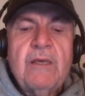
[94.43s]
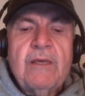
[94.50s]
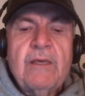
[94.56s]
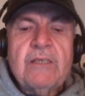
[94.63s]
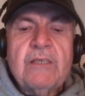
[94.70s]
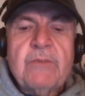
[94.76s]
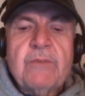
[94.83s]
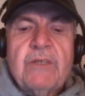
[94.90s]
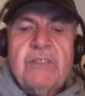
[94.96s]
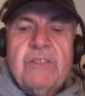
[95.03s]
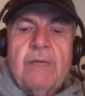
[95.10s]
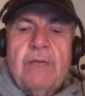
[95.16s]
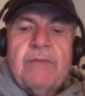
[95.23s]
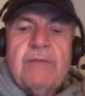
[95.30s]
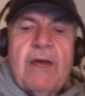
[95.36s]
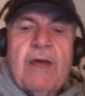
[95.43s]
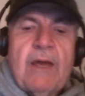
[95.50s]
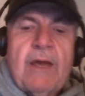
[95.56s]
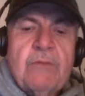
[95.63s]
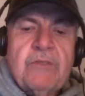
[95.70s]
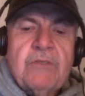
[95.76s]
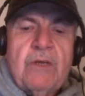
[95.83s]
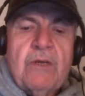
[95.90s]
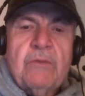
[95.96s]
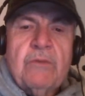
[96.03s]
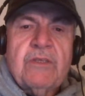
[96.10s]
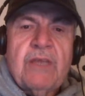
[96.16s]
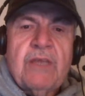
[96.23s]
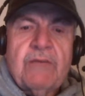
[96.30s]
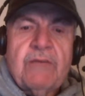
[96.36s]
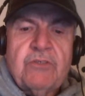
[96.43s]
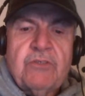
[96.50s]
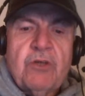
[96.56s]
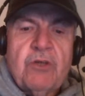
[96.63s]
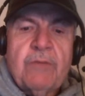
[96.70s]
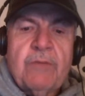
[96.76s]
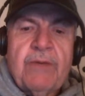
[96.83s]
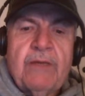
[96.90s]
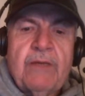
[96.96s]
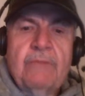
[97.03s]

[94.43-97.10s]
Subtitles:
is because sometimes, when you think of a jerkbait,